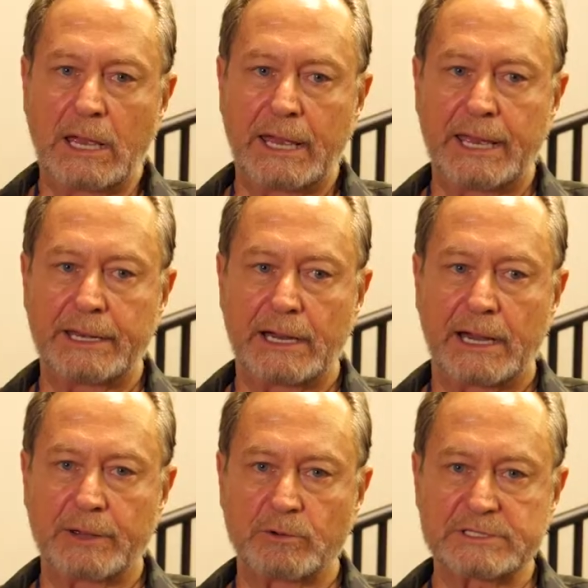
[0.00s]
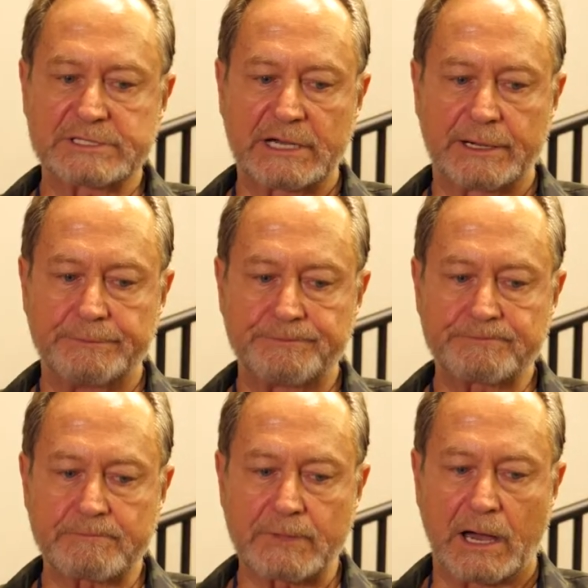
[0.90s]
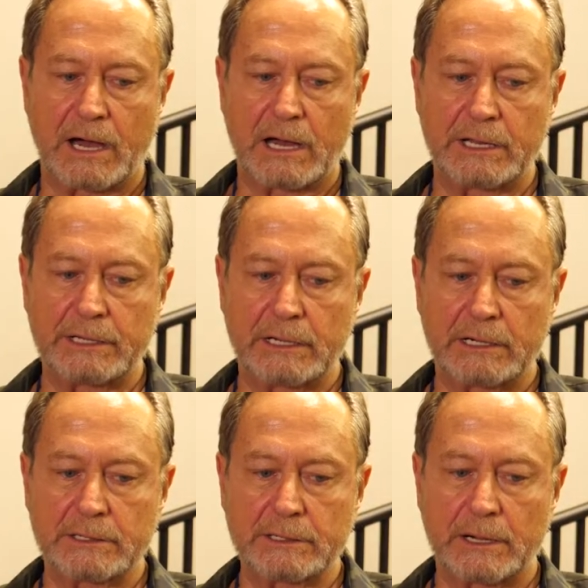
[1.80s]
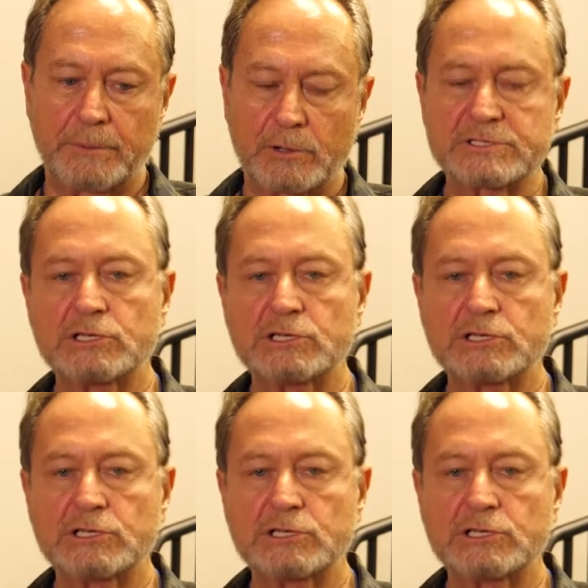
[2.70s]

And I was um, on uh, a post